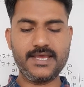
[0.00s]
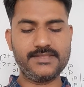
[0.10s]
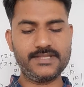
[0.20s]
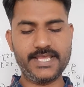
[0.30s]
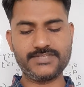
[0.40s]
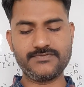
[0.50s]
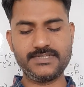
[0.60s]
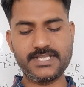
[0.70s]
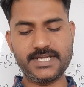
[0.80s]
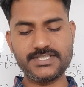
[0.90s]
And the next
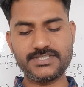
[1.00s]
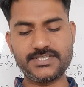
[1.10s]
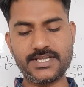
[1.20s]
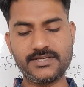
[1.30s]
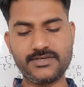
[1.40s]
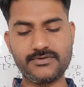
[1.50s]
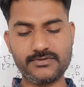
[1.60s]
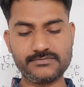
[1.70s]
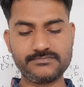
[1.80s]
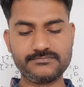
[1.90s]
one, that is 10 crore